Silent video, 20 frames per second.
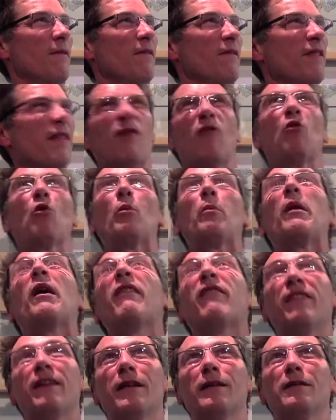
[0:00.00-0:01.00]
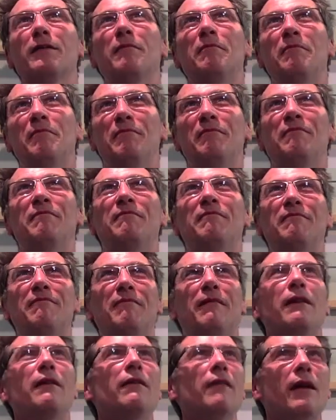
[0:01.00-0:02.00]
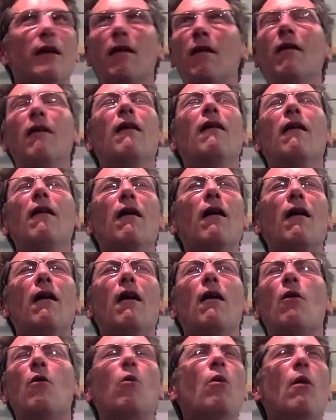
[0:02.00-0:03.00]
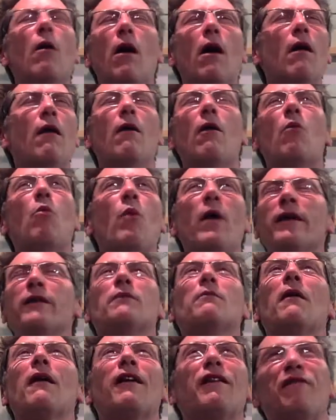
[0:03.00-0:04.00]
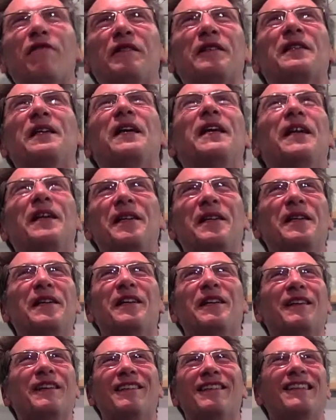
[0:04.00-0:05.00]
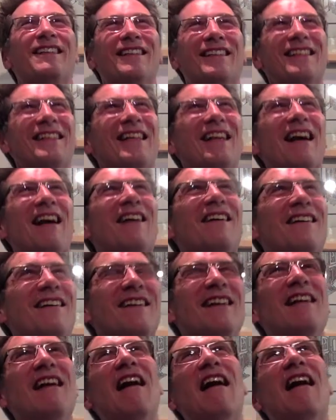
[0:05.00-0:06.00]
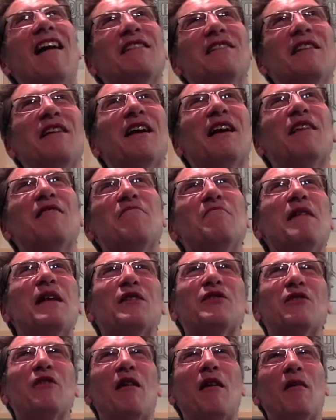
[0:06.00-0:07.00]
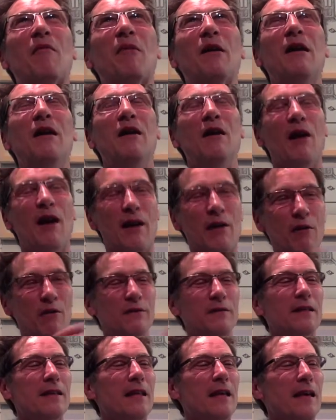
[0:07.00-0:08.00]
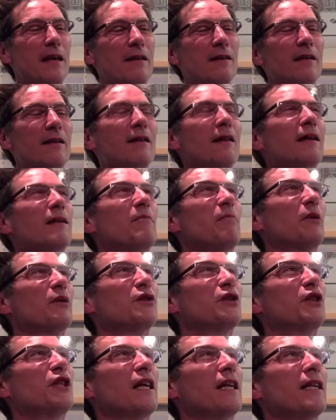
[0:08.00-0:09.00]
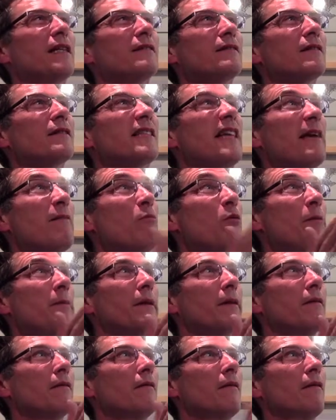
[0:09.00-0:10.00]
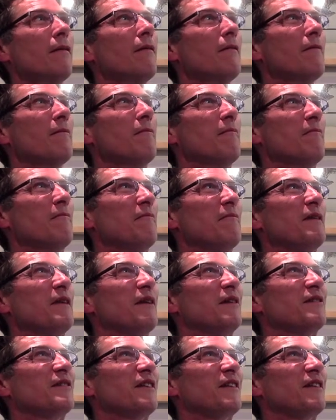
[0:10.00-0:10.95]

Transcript: they're all perfect. And you think, where do I fit in? I don't kind of measure up. And often they're, like in Botticelli, it's the same woman. There's